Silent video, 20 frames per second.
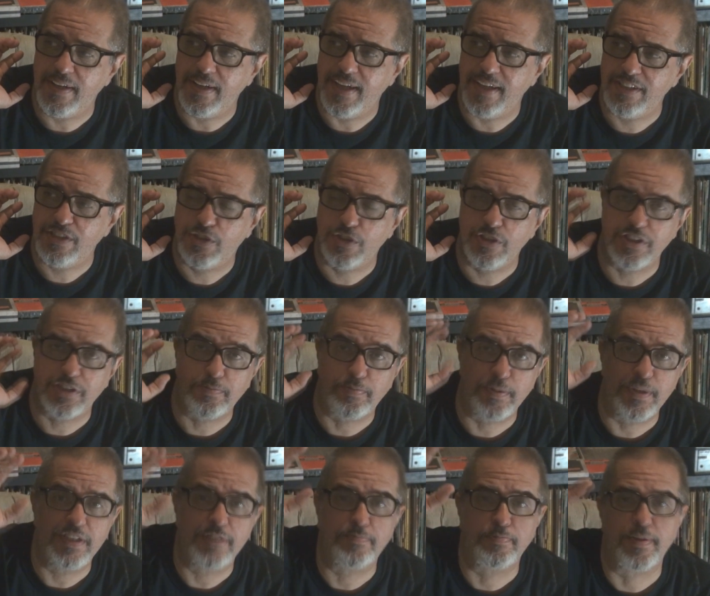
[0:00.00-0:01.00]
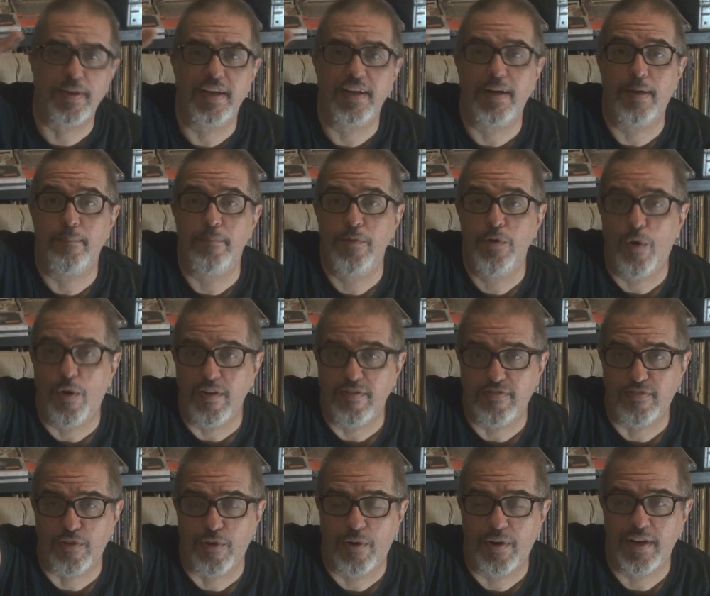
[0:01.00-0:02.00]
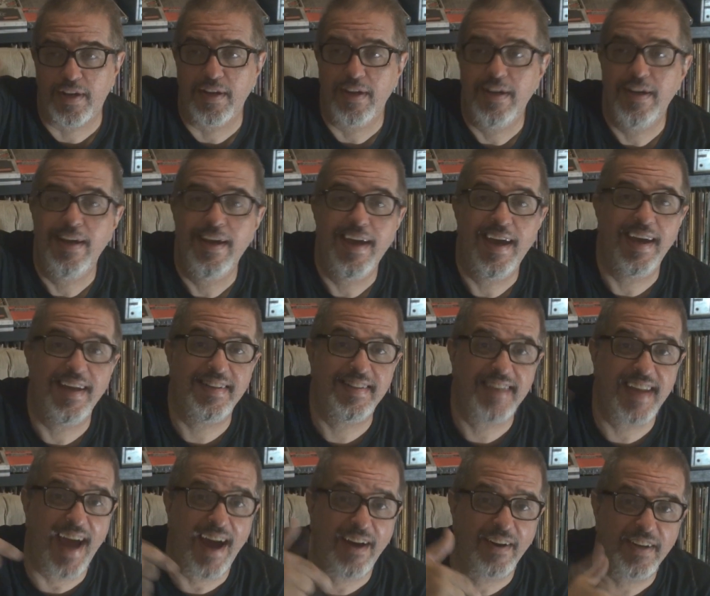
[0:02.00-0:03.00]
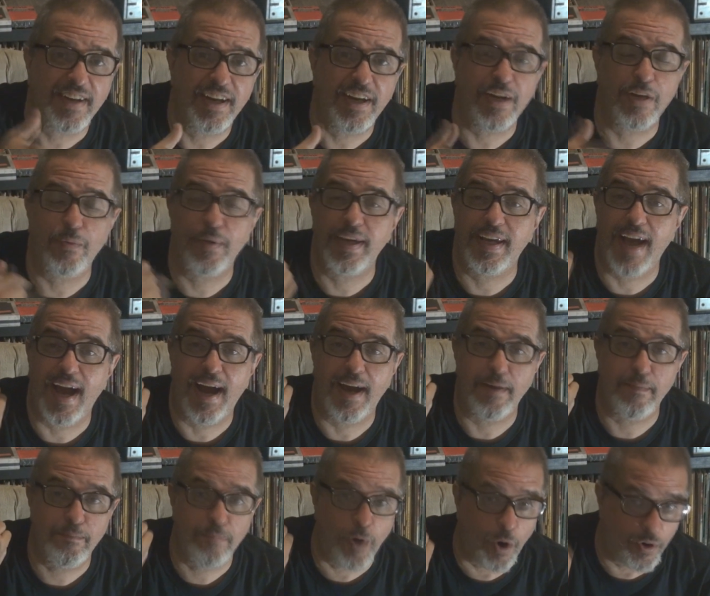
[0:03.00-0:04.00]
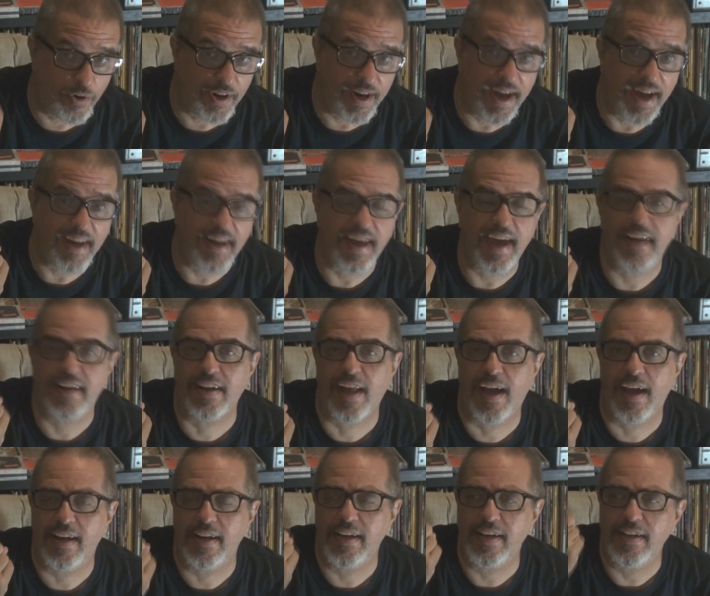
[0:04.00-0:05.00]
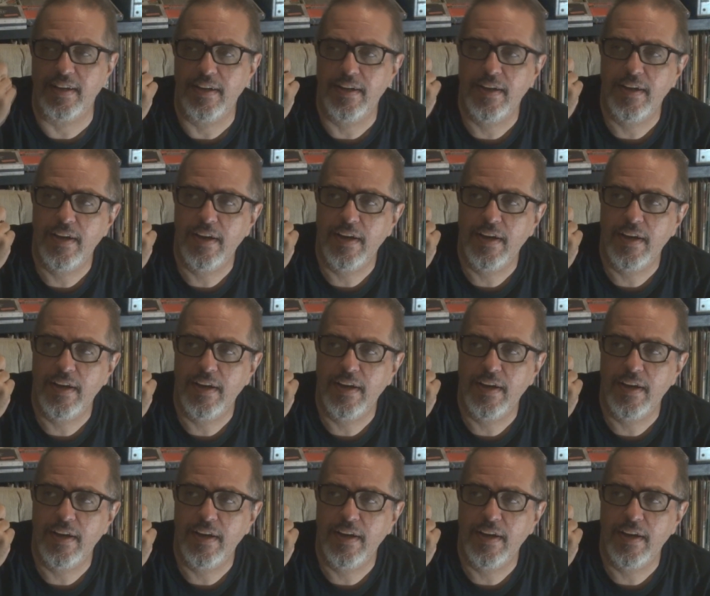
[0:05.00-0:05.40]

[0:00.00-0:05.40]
and Judas Priest played up North Florida, and down here we got Motorhead headlining,